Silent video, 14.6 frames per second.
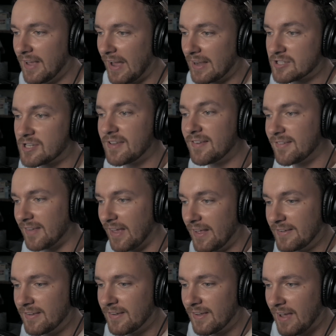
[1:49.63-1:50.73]
And she
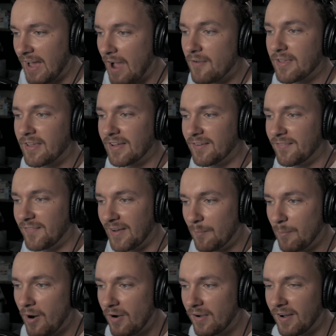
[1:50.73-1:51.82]
said, how are you going to fill a
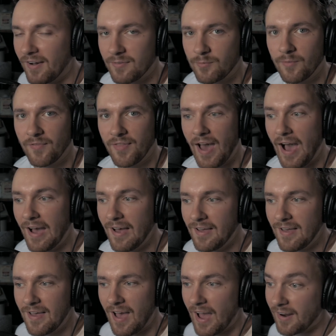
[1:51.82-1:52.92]
podcast with that?
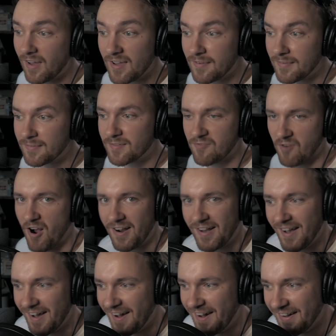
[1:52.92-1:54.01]
And I
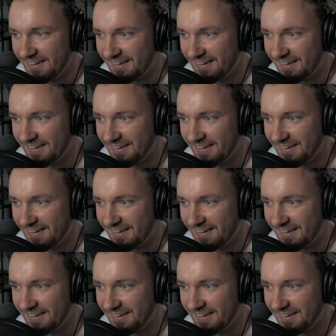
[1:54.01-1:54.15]
struck her.